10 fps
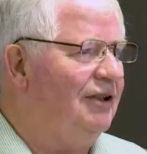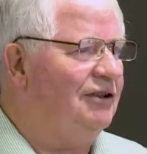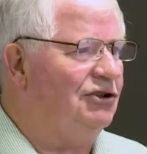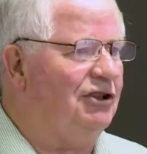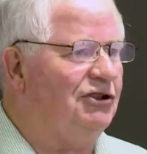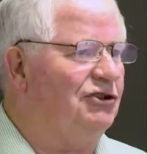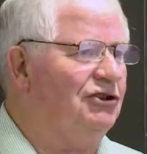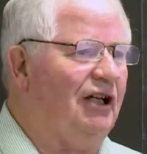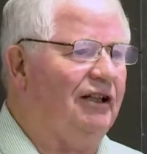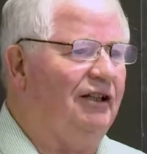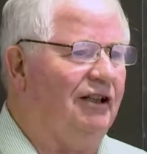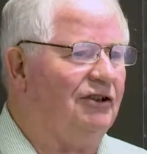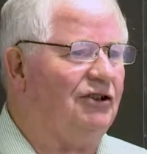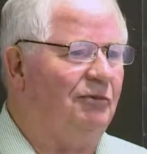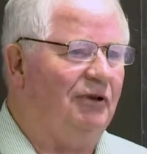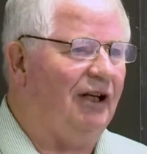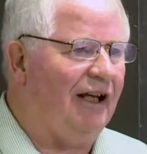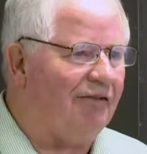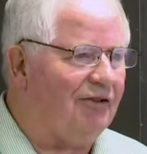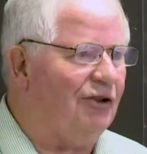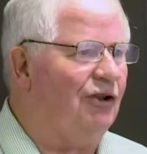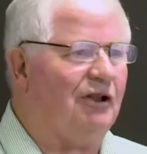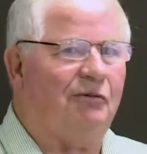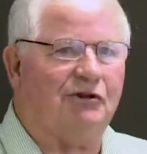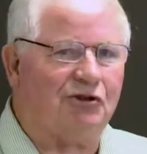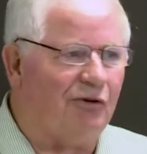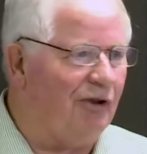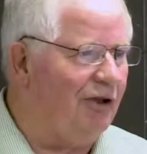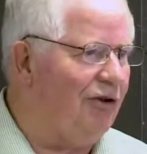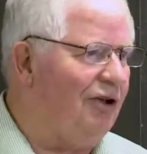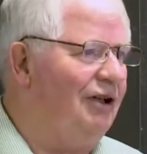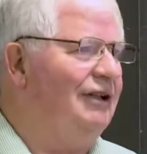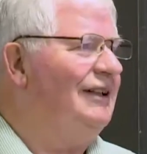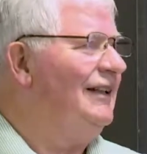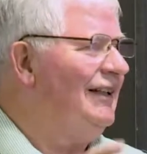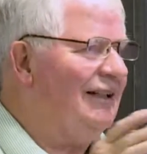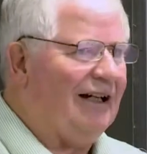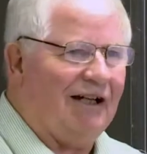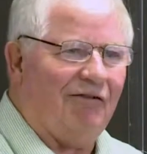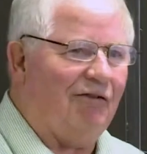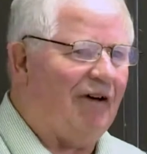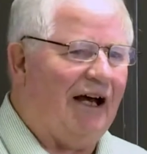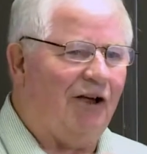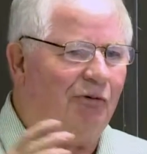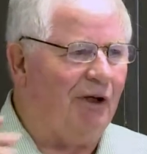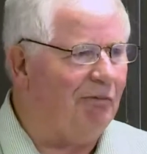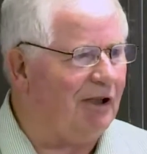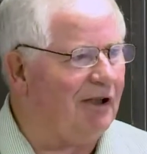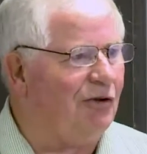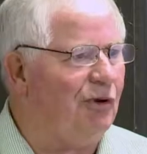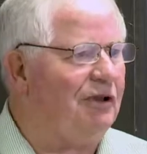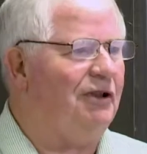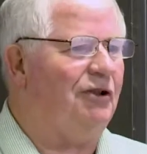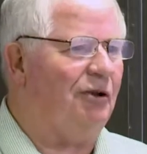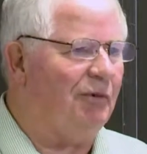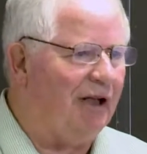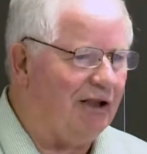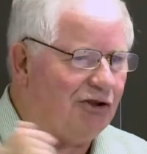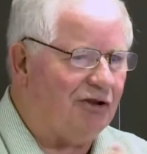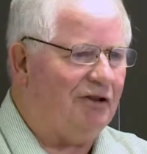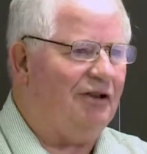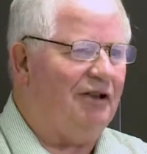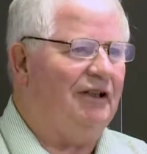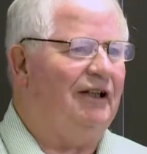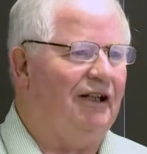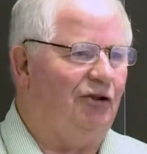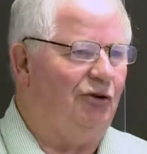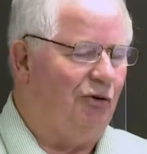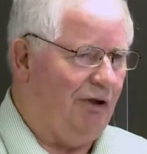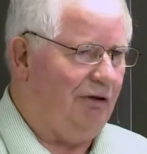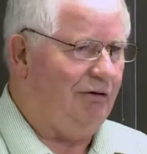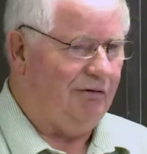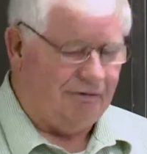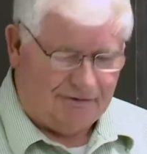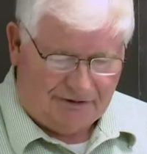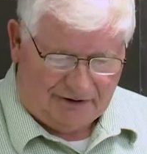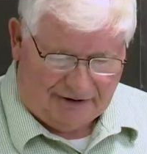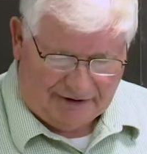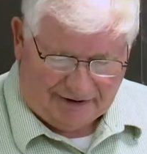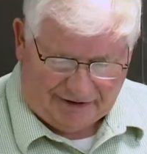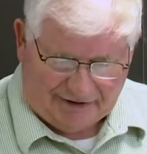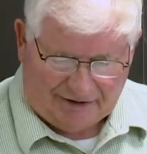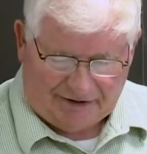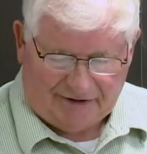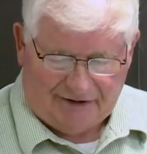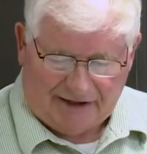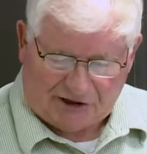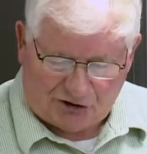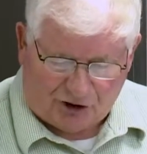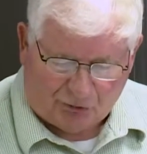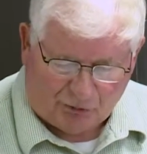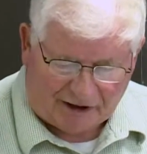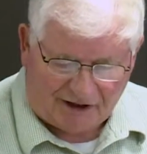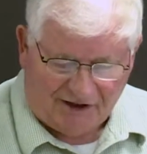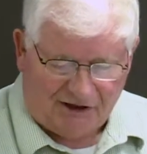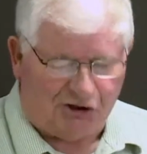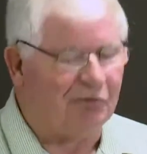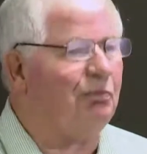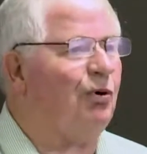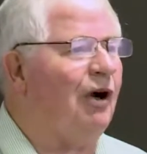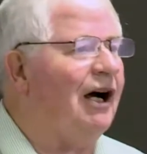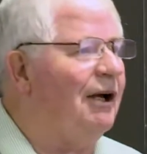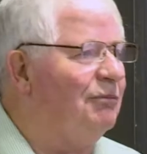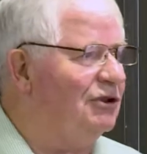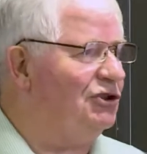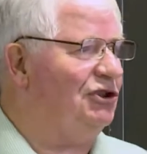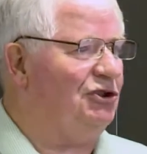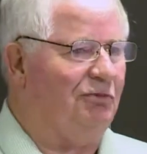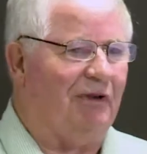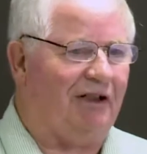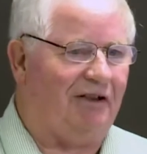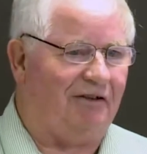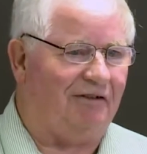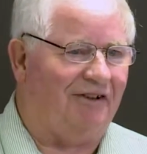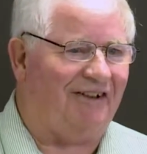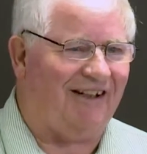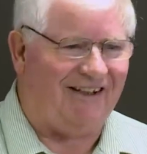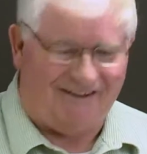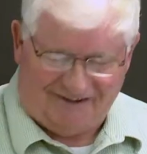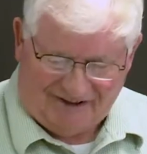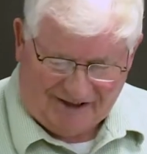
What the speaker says: decisions like this. You have to look at what's going on, kind of evaluate, make a quick determination, and do it. And that's called recognition prime decision making, okay?